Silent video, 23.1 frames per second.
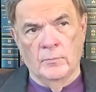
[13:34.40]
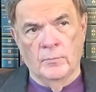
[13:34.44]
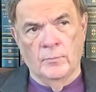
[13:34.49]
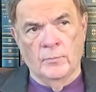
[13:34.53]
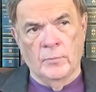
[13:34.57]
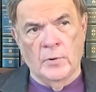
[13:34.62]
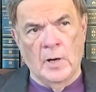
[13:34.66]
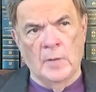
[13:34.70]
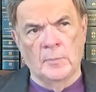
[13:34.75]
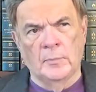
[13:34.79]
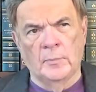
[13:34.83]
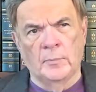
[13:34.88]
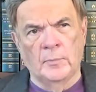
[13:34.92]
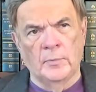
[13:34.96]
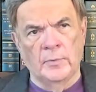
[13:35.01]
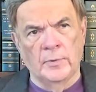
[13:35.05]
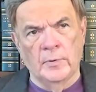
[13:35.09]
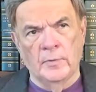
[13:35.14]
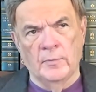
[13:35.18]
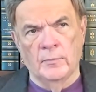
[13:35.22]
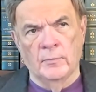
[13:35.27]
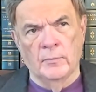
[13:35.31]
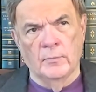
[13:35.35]

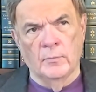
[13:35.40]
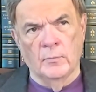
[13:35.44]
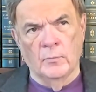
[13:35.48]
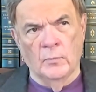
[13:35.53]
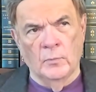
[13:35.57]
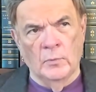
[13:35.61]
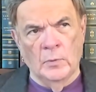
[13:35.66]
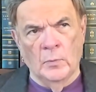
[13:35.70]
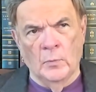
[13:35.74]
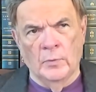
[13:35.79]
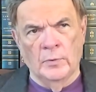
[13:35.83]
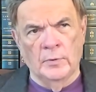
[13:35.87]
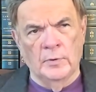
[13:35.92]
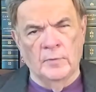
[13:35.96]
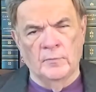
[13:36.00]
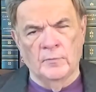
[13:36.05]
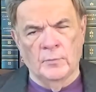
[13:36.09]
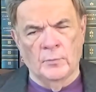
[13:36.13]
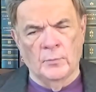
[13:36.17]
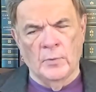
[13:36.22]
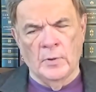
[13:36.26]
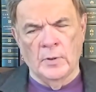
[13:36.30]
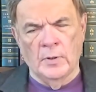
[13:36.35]
probably we wouldn't
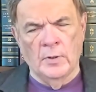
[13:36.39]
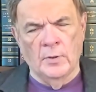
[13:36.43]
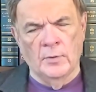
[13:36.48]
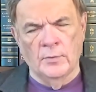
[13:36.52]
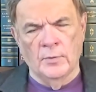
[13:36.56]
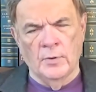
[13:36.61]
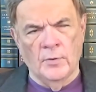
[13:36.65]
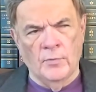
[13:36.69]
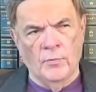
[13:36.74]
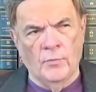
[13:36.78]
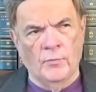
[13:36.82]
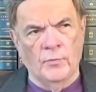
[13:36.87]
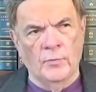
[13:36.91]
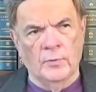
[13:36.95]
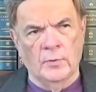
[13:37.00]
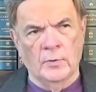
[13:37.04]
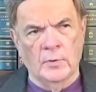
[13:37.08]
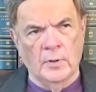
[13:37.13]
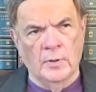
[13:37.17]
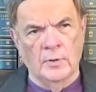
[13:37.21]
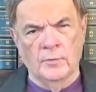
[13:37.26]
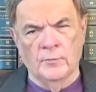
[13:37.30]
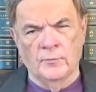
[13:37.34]
even recognize the
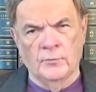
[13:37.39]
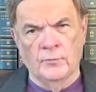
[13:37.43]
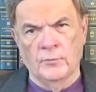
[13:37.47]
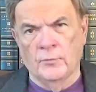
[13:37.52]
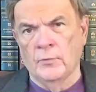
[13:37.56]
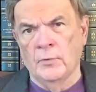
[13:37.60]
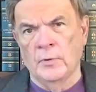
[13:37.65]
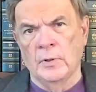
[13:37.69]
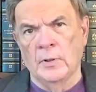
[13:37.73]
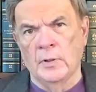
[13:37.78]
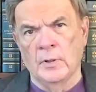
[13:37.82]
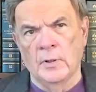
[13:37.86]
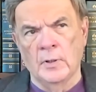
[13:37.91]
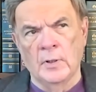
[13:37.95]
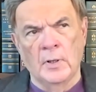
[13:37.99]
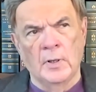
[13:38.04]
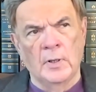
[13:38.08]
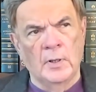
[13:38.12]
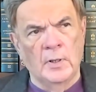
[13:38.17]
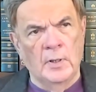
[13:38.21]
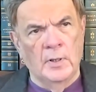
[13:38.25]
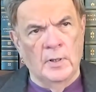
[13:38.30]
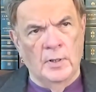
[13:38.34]
kind of tree.
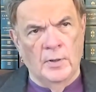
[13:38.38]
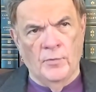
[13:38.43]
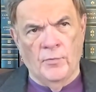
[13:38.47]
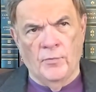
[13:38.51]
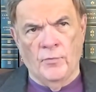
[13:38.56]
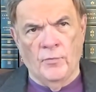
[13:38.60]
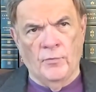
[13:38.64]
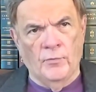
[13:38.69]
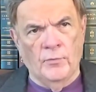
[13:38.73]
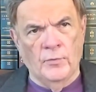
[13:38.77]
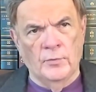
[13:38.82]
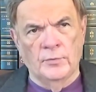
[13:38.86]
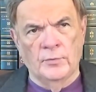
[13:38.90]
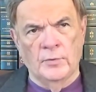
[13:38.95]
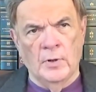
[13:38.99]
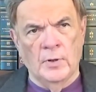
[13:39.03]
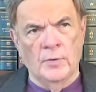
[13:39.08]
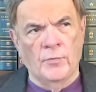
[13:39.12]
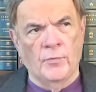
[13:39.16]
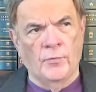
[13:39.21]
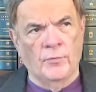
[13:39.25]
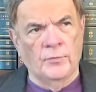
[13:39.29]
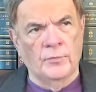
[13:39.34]
It's just a
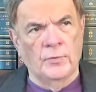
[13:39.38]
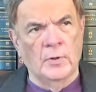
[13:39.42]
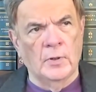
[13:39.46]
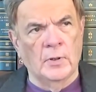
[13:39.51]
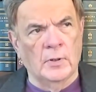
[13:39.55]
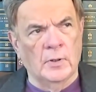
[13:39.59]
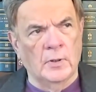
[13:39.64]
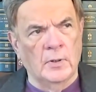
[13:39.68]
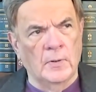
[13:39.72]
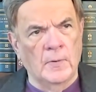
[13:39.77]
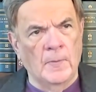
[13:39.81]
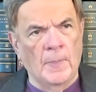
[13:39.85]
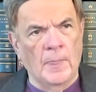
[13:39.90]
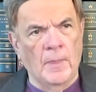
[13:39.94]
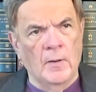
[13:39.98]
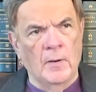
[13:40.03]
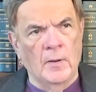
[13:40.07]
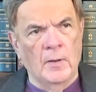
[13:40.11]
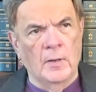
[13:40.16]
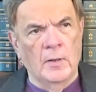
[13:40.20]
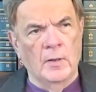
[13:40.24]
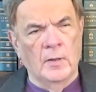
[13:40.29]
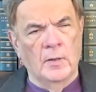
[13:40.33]
dead stick.
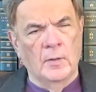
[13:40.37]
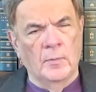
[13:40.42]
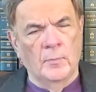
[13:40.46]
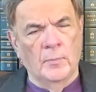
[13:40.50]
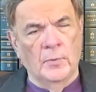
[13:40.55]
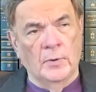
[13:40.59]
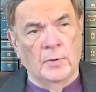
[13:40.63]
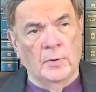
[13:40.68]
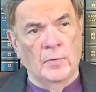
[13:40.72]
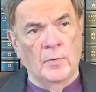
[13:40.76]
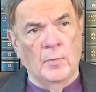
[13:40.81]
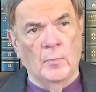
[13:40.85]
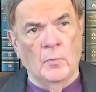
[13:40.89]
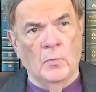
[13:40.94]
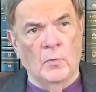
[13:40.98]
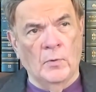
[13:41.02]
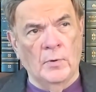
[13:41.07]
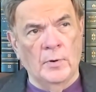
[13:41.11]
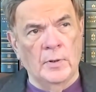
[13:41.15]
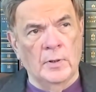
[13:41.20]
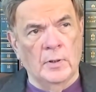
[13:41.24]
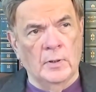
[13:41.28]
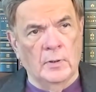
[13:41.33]
But on the
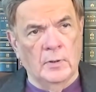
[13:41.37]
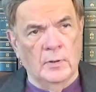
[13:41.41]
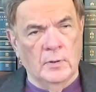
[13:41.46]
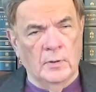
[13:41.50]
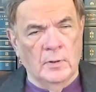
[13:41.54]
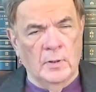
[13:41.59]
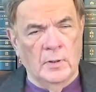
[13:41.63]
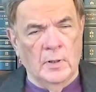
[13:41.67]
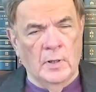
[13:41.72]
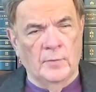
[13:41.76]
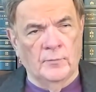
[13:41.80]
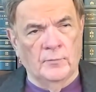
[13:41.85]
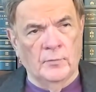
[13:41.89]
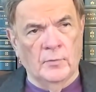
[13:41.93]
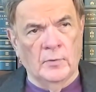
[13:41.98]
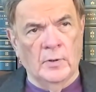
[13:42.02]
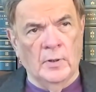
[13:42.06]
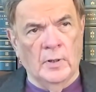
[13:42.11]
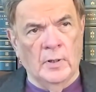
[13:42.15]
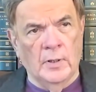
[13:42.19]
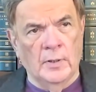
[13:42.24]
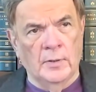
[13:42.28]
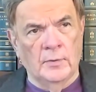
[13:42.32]
morning, after
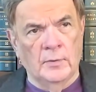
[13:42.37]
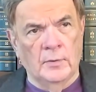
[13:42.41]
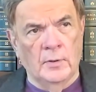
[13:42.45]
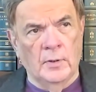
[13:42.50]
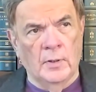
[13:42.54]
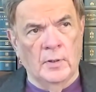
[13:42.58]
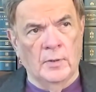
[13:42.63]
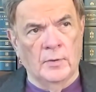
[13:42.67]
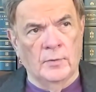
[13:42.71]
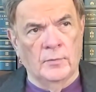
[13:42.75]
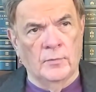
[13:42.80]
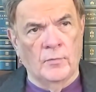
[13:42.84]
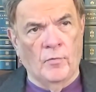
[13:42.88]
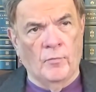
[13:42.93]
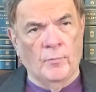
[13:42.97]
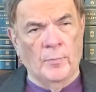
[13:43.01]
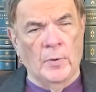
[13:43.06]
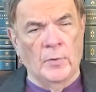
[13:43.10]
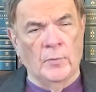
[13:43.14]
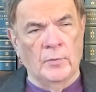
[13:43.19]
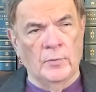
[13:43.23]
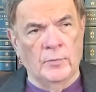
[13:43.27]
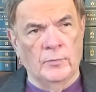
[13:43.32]
God had
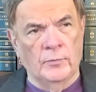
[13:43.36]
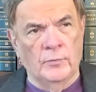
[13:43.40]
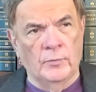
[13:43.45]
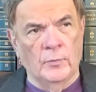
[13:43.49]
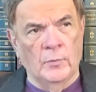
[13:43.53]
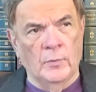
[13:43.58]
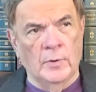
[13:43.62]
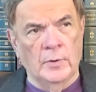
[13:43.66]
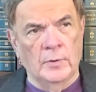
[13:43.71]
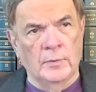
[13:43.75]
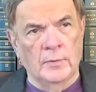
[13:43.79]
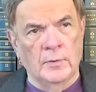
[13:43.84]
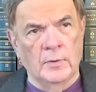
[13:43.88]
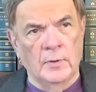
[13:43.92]
spoken to it,